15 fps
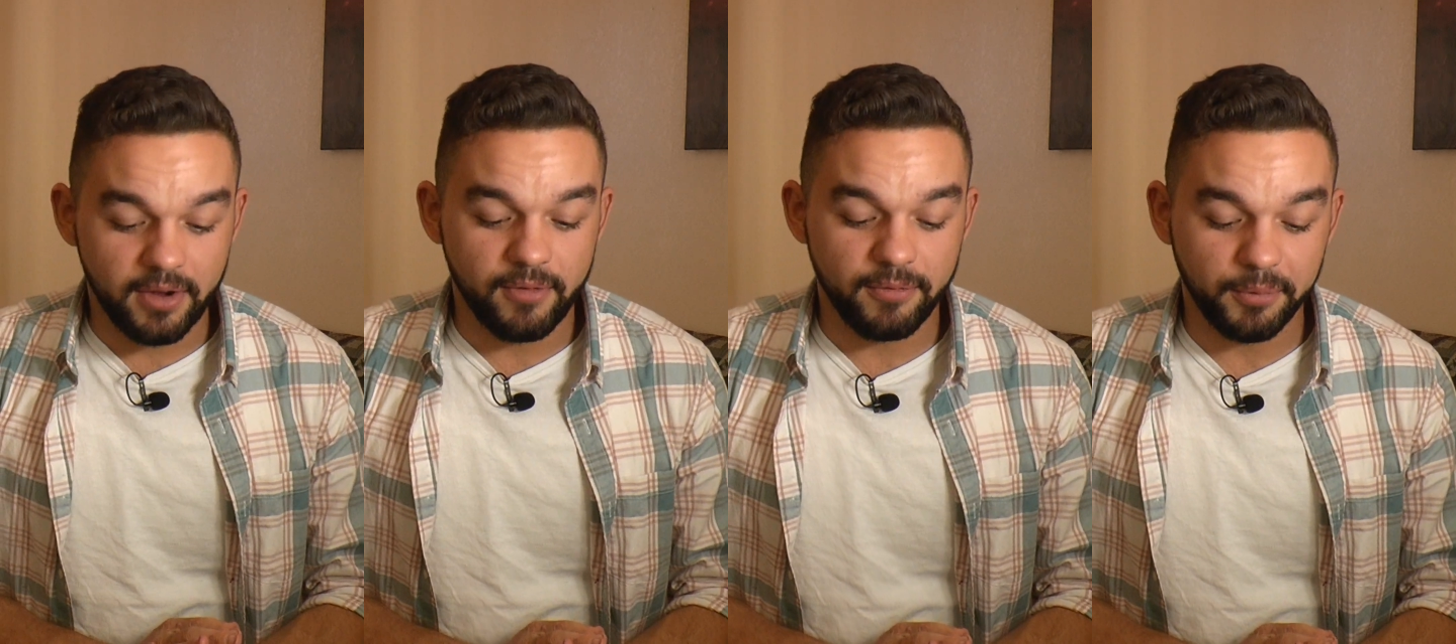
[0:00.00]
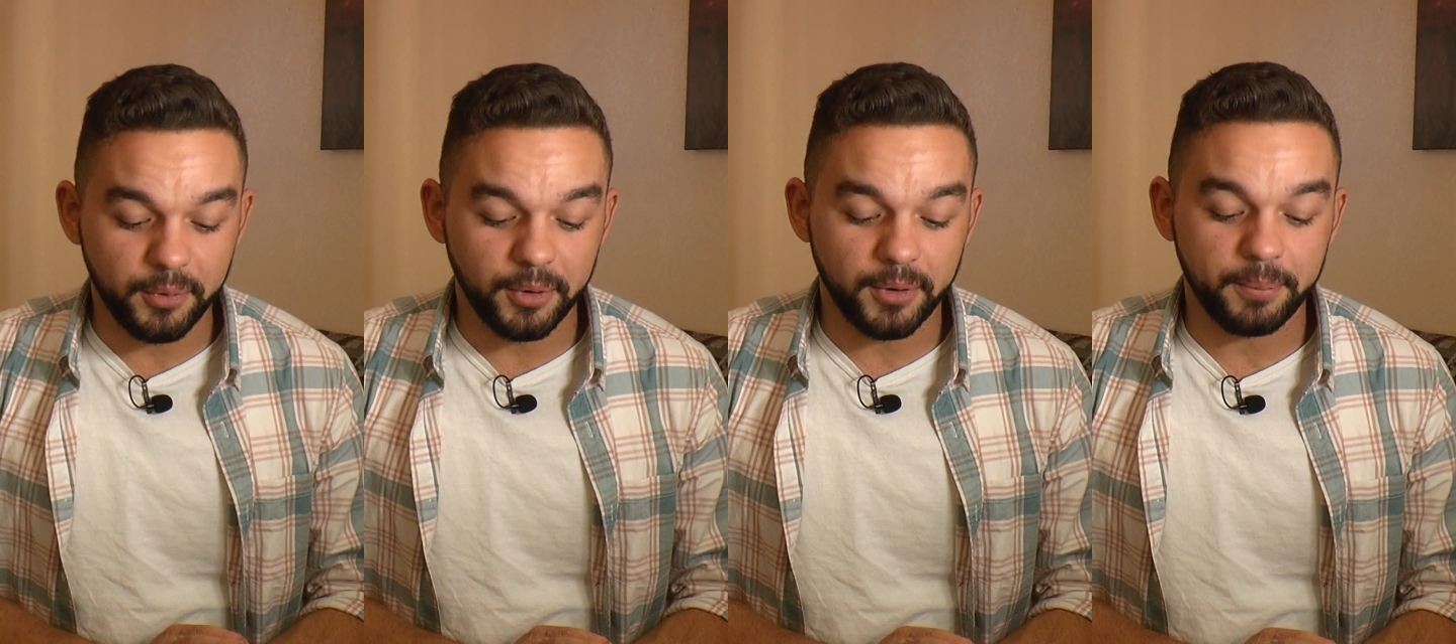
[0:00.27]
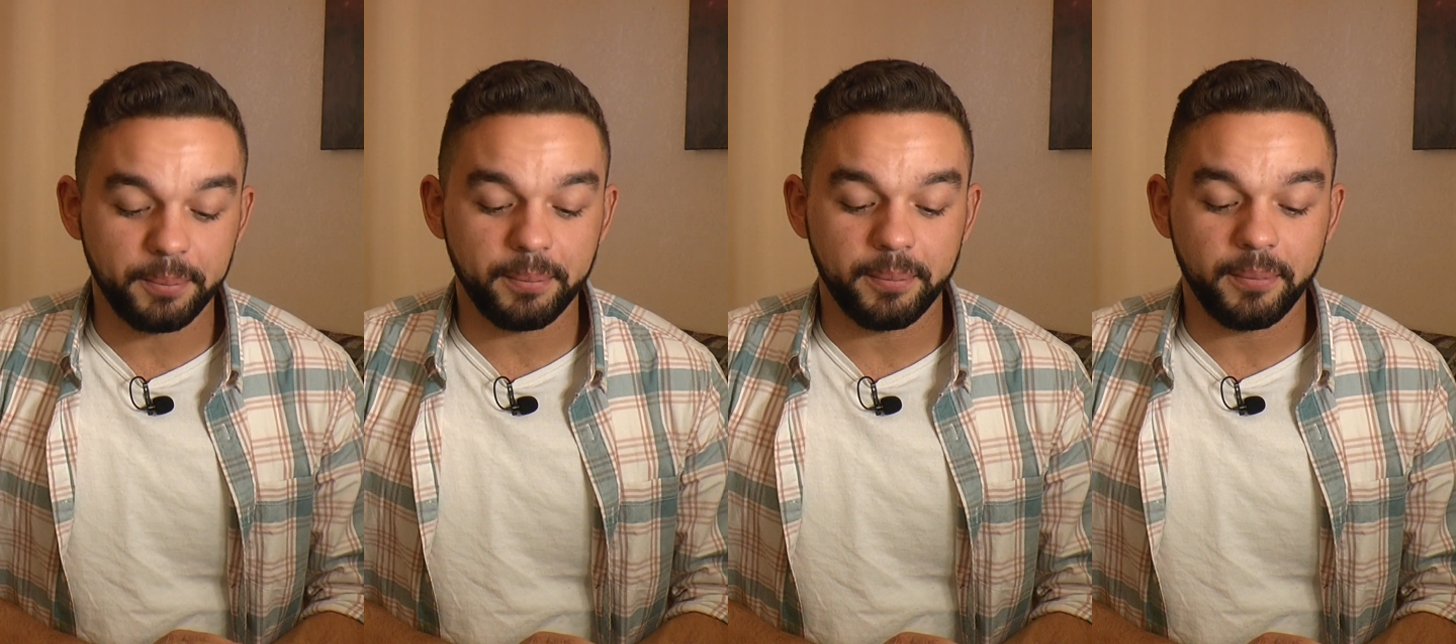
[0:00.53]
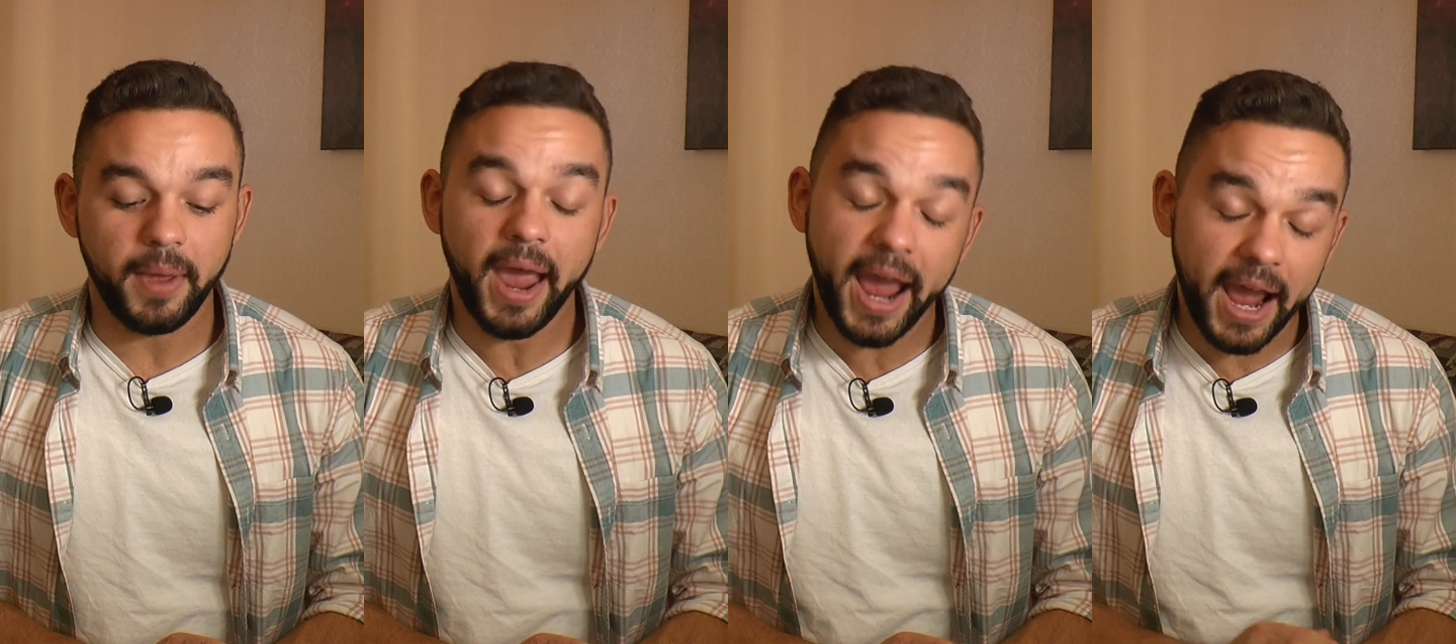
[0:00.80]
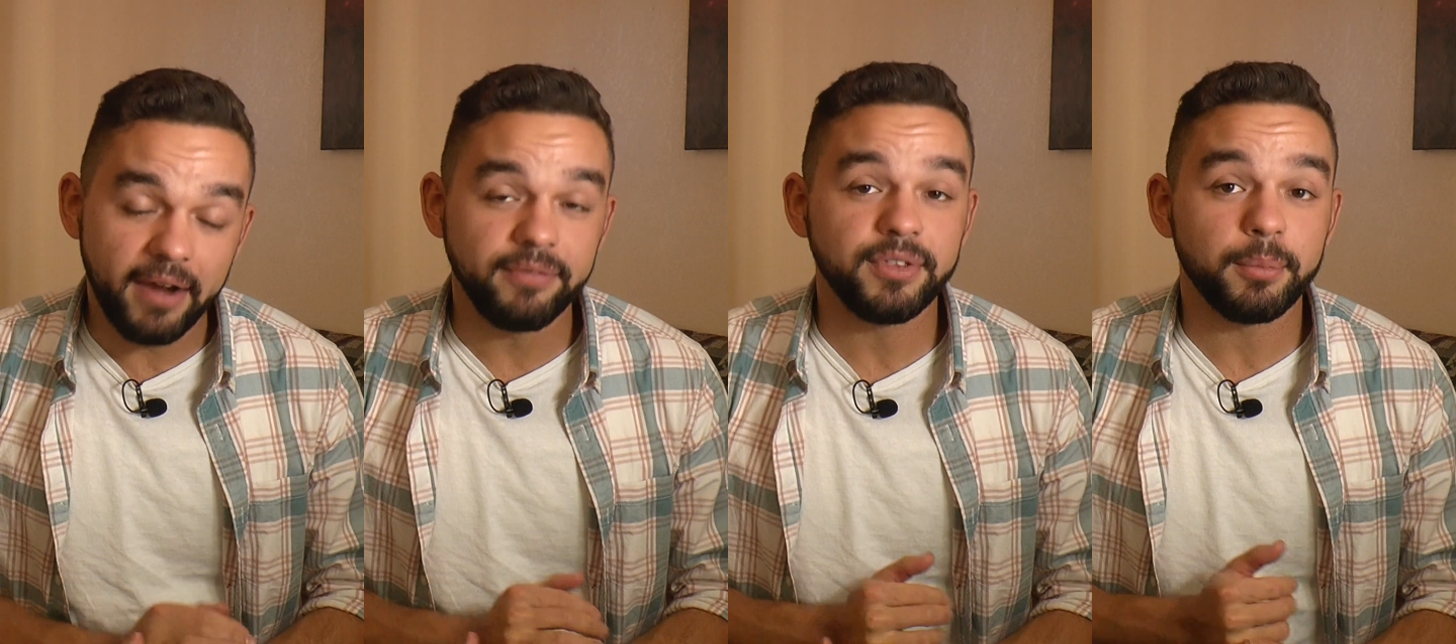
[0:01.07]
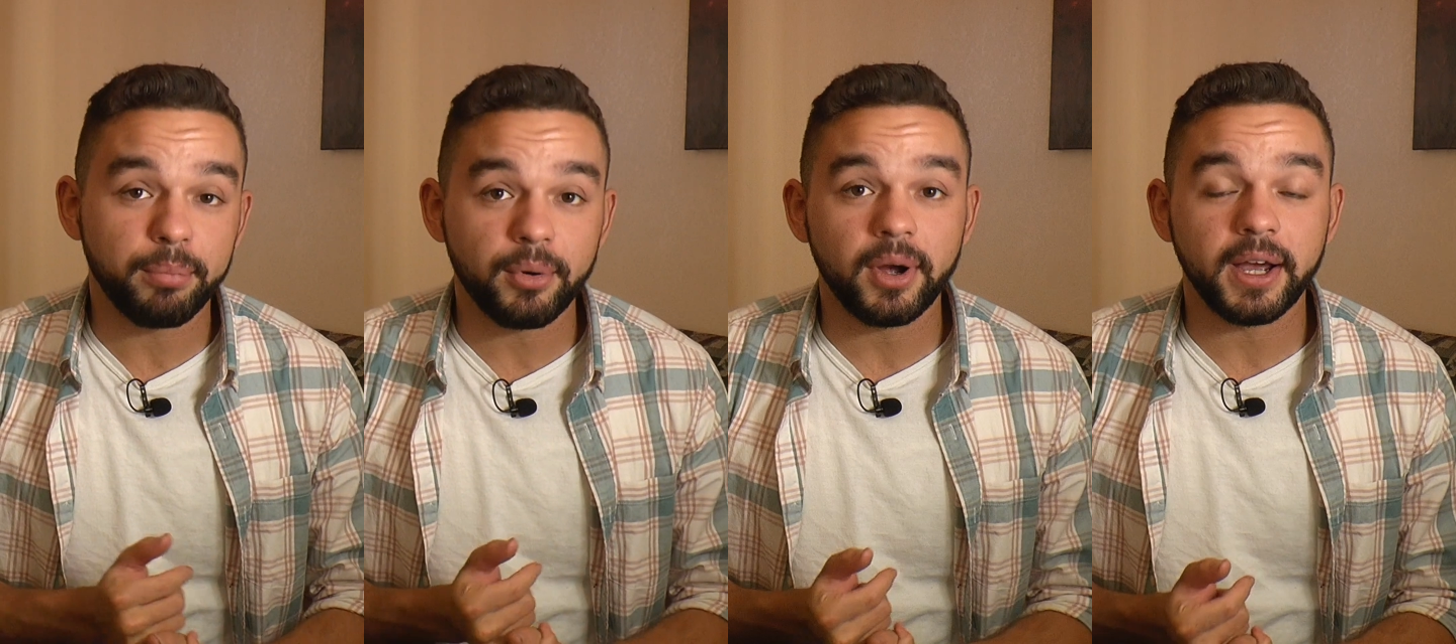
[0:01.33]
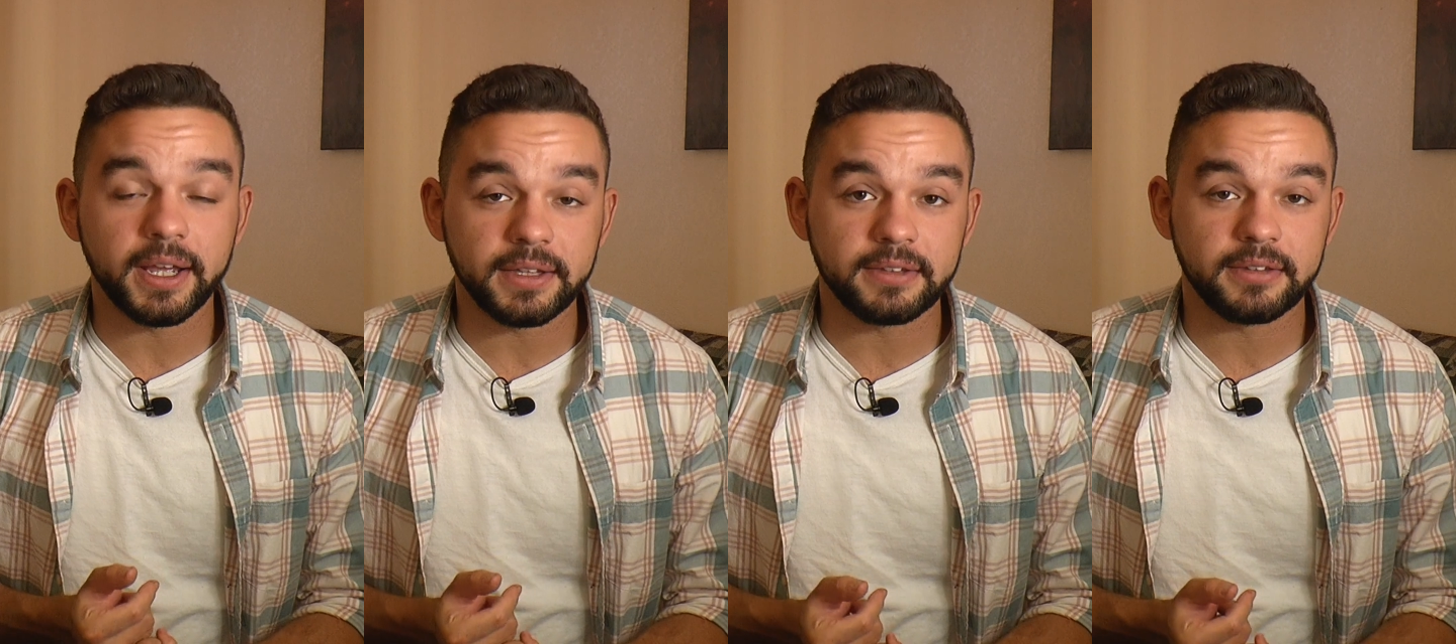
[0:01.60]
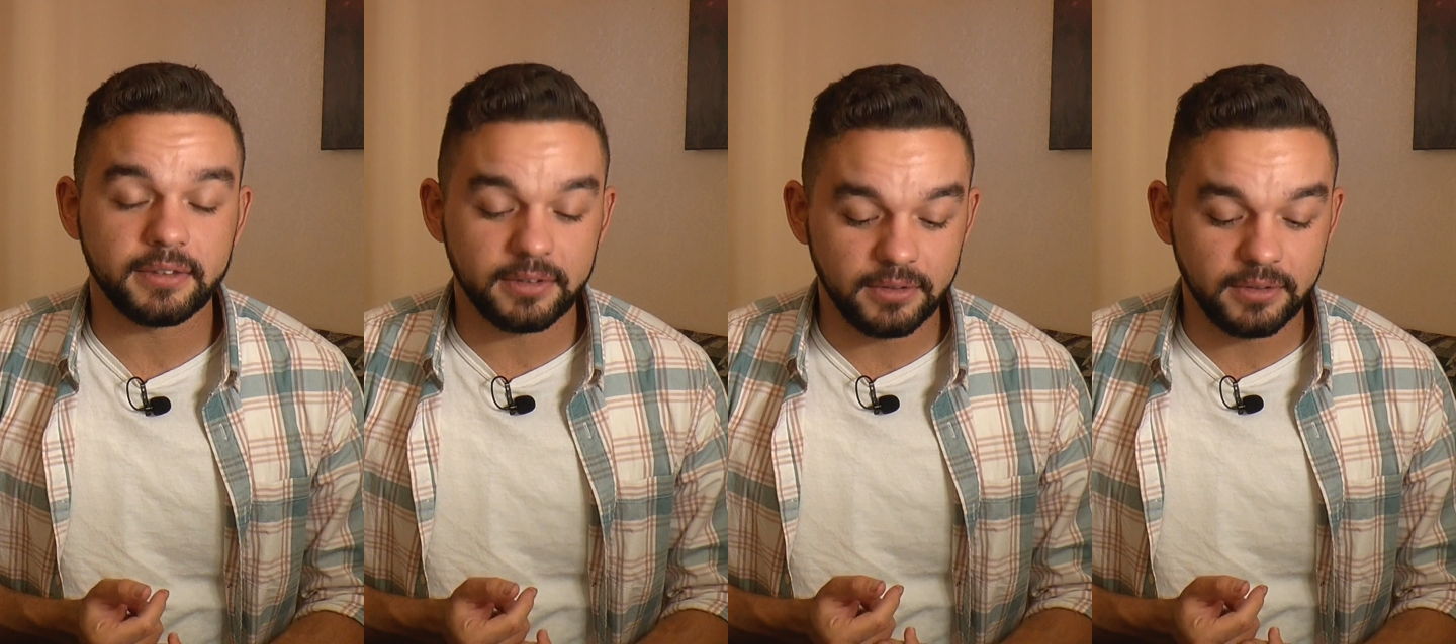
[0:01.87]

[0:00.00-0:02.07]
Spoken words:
for half the price,